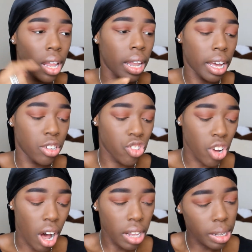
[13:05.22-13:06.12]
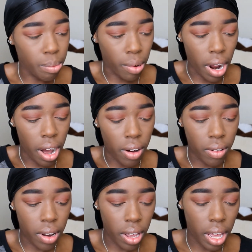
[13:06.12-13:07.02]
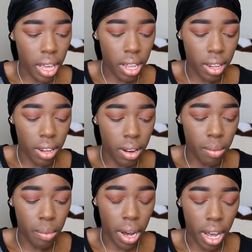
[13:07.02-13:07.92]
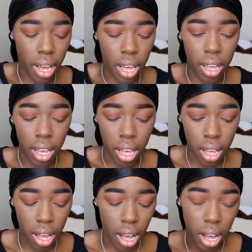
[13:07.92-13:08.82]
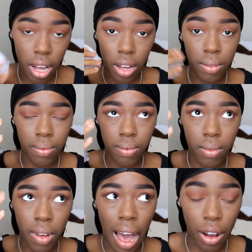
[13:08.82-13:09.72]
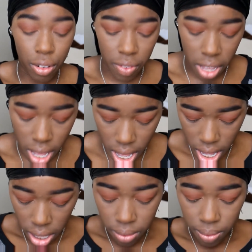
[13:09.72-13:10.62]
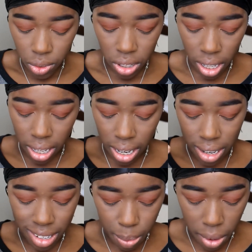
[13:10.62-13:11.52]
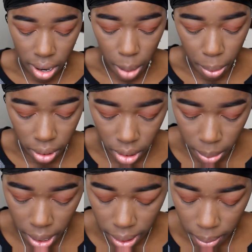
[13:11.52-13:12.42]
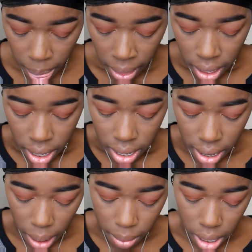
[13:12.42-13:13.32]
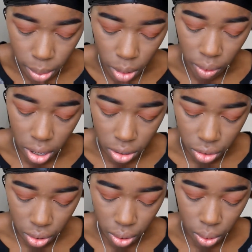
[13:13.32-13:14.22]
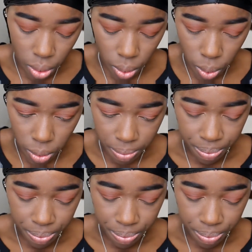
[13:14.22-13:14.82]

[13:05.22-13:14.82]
like chocolate brown in my outer V, just so I can kind of deepen it up a little bit. Now I'm going to move on to